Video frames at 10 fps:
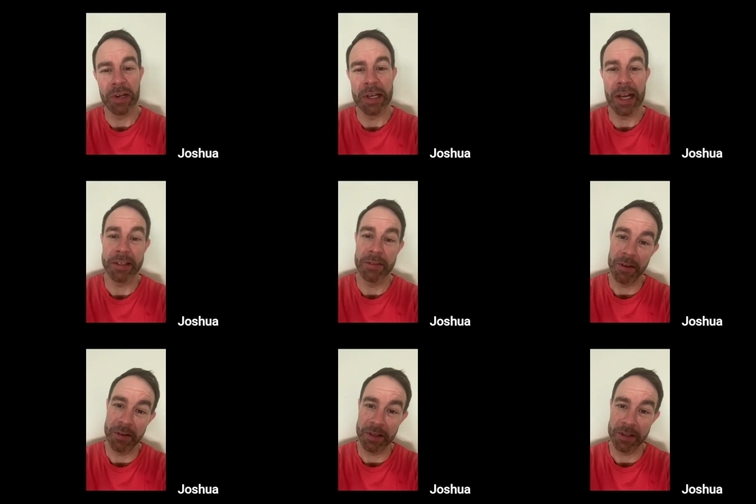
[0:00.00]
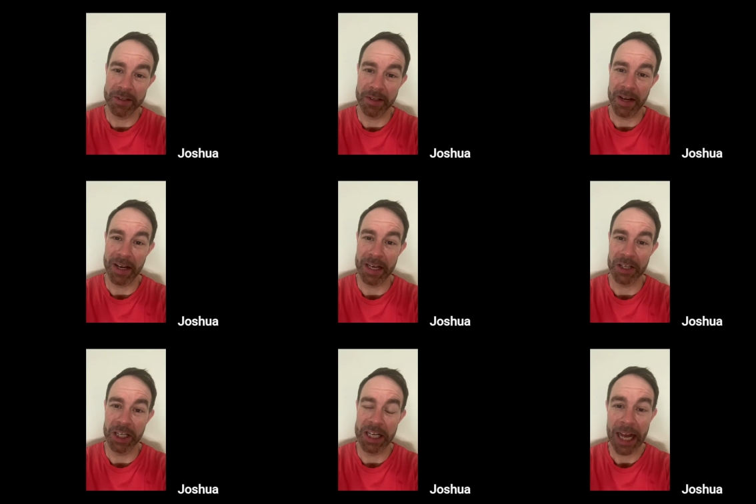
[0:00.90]
less of the things that I
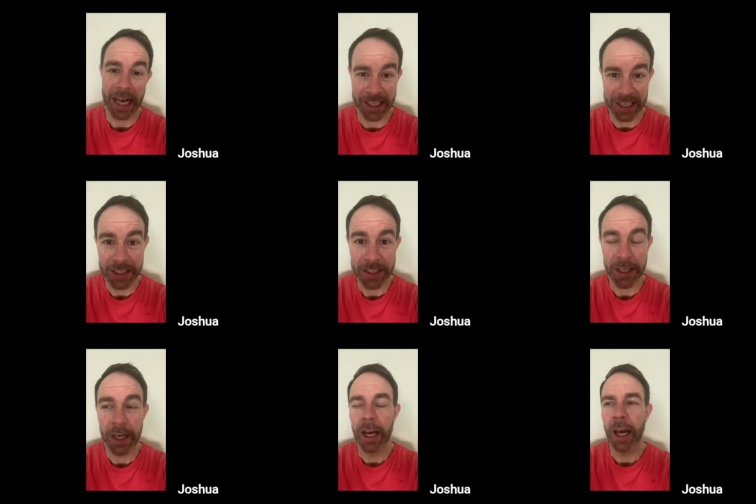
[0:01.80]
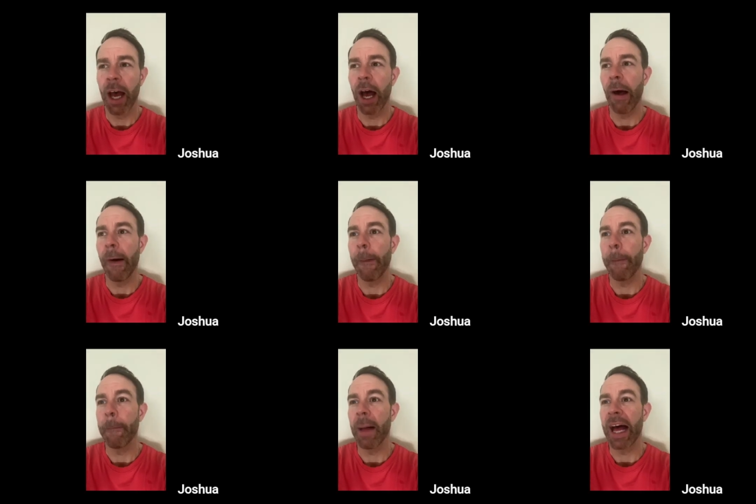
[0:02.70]
actually can eat.
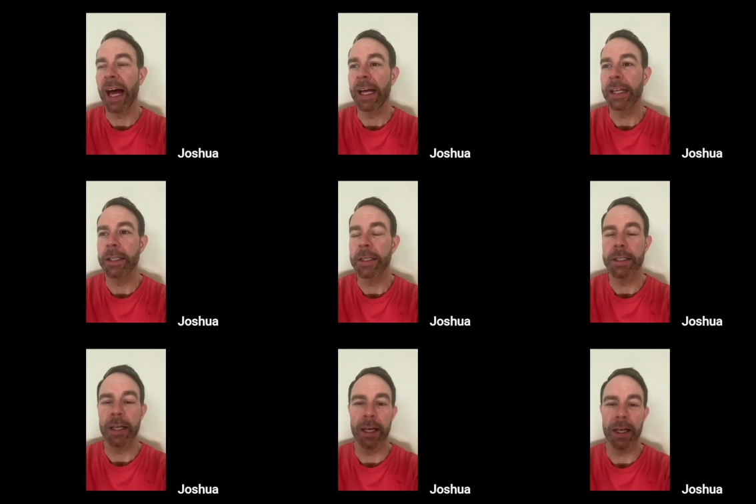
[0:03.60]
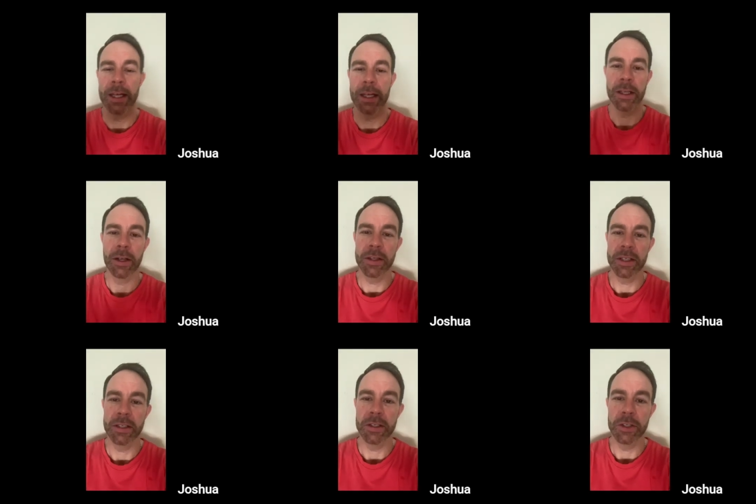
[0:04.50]
Um, and, uh, you know,
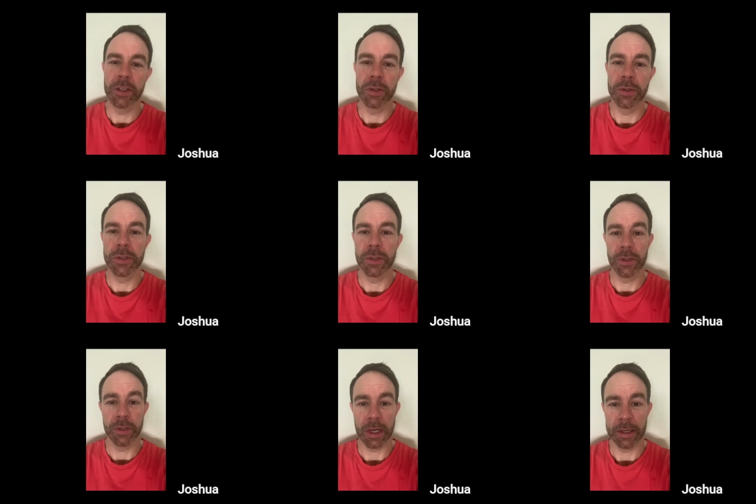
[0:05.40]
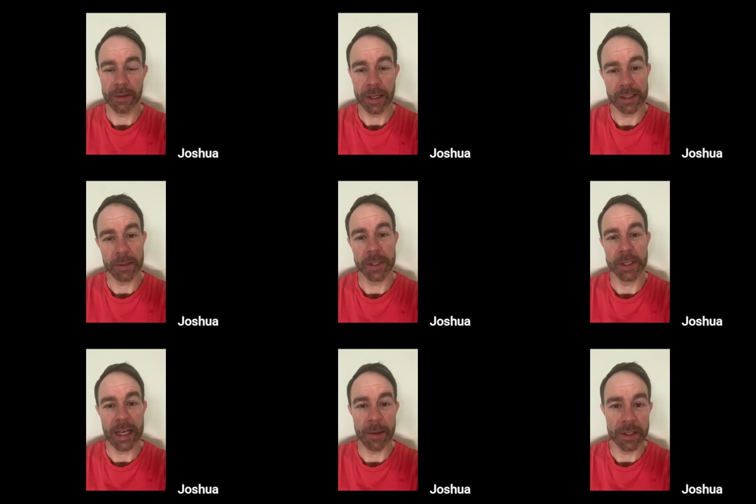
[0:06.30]
this is due to kind of like some of the
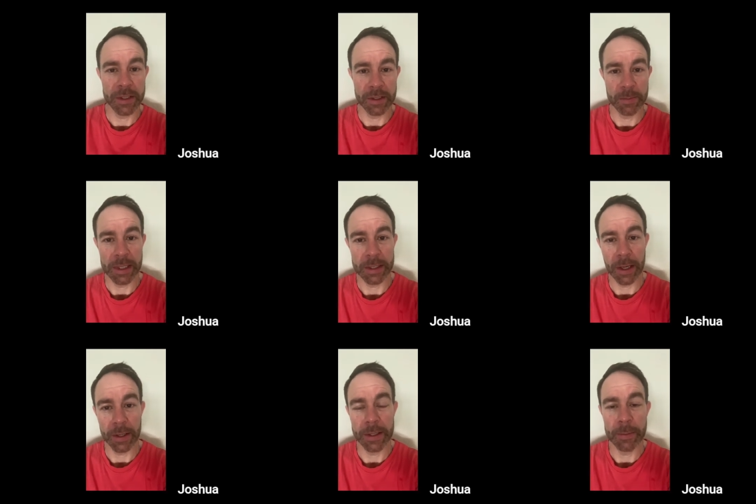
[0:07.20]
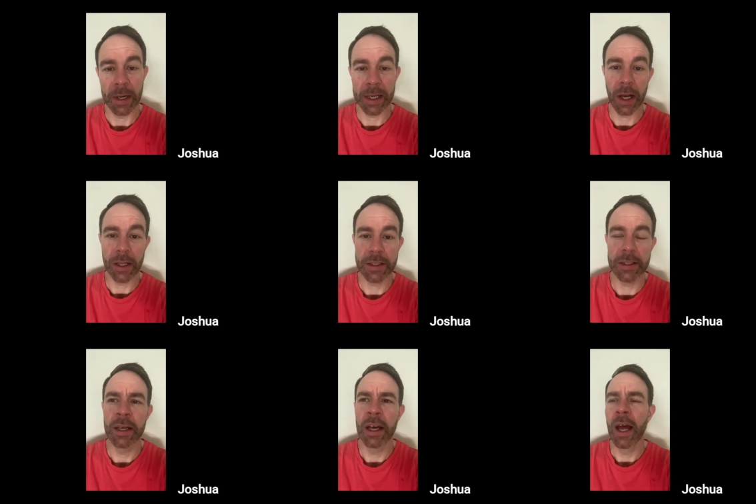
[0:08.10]
damage that's been done in my guts.